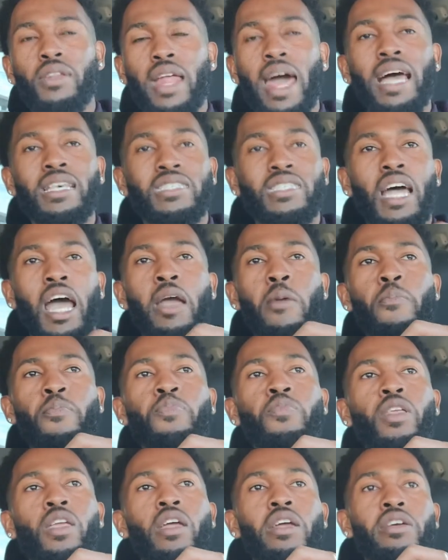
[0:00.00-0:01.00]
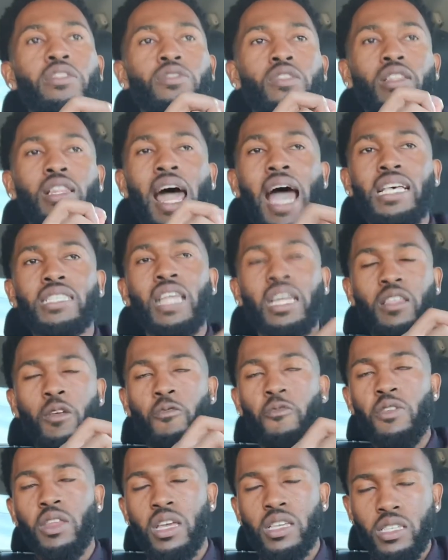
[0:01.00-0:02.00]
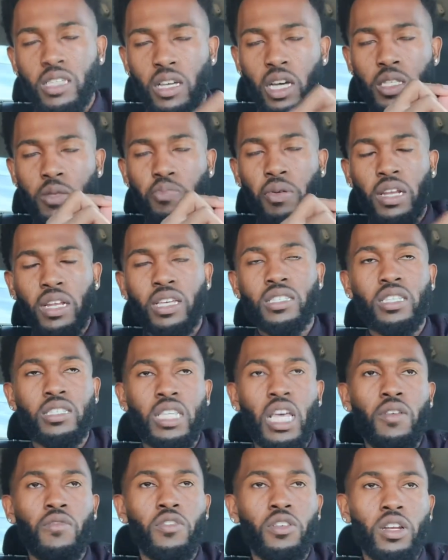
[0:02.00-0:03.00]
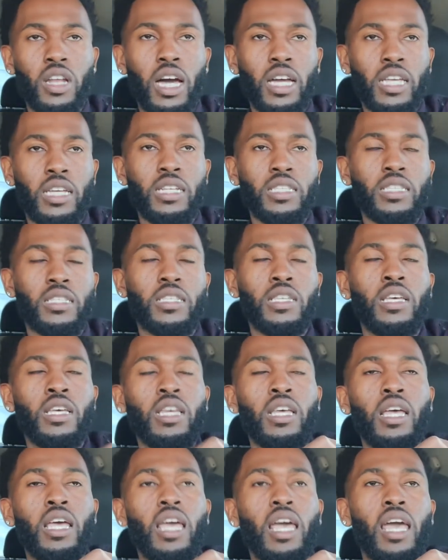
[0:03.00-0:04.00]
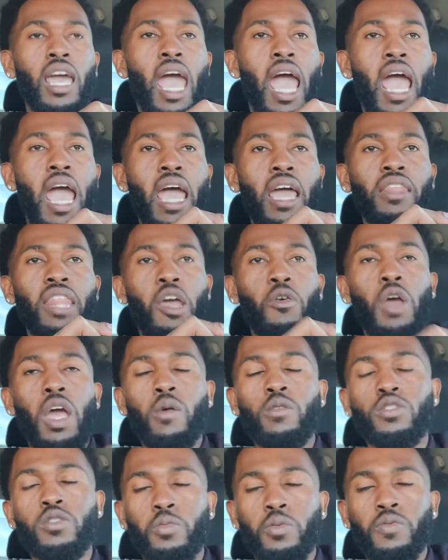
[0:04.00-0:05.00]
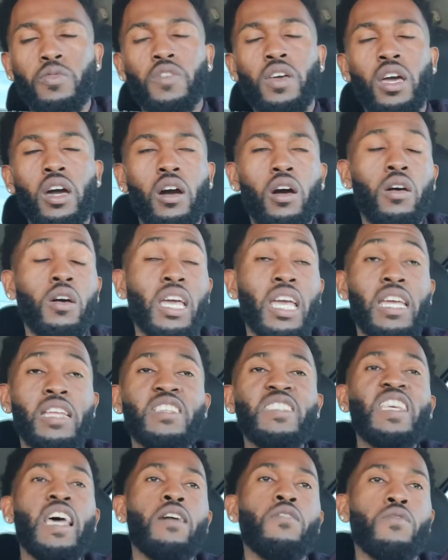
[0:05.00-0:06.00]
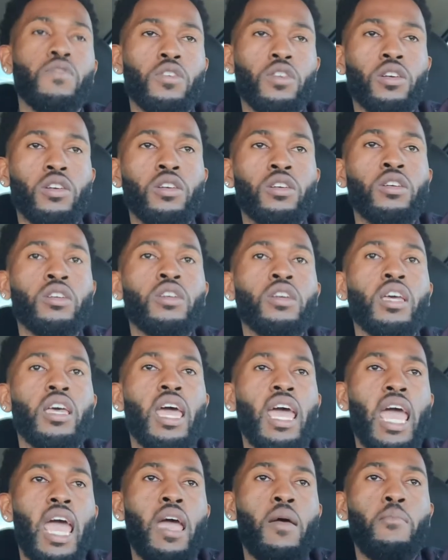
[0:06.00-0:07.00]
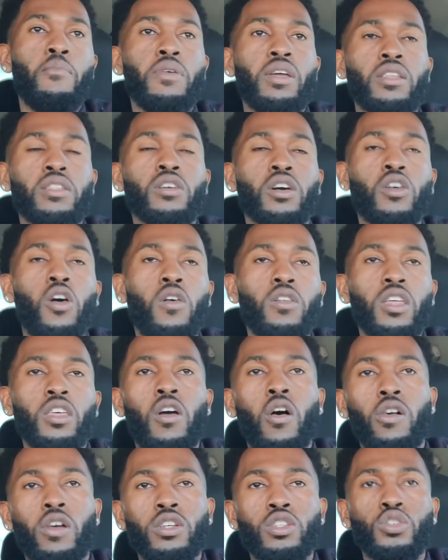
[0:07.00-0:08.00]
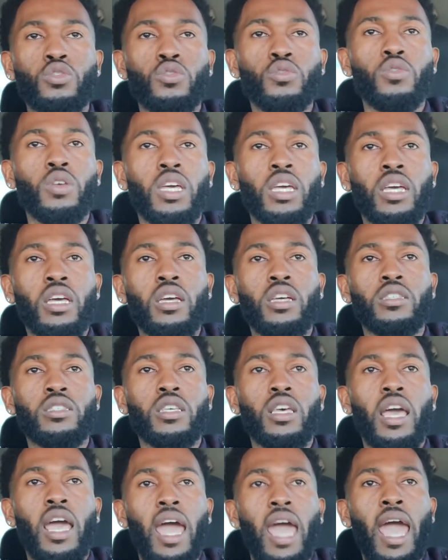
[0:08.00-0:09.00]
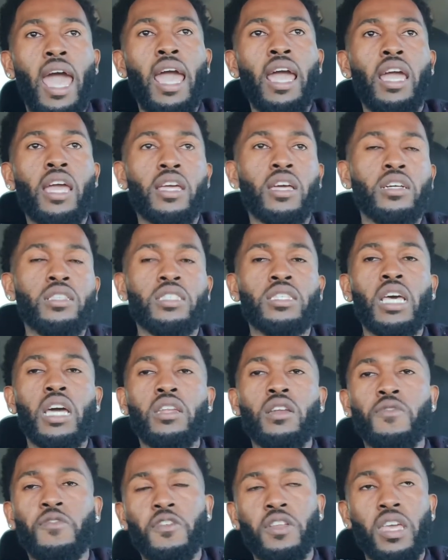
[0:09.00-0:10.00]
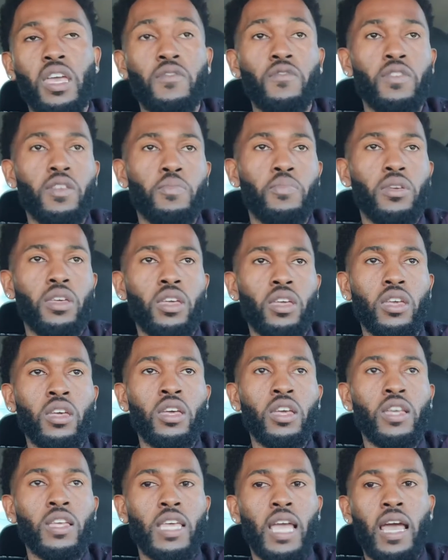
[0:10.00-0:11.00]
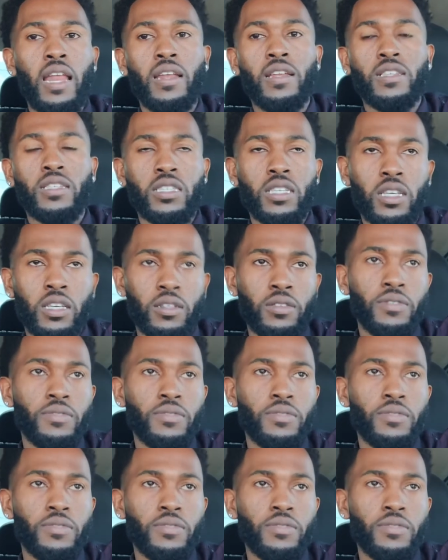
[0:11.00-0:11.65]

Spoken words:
last night. The last night, the Phoenix Suns played against the Denver Nuggets. And they were able to prevail in Denver and beat Nikola Jokic, who is a contender for the MVP candidacy.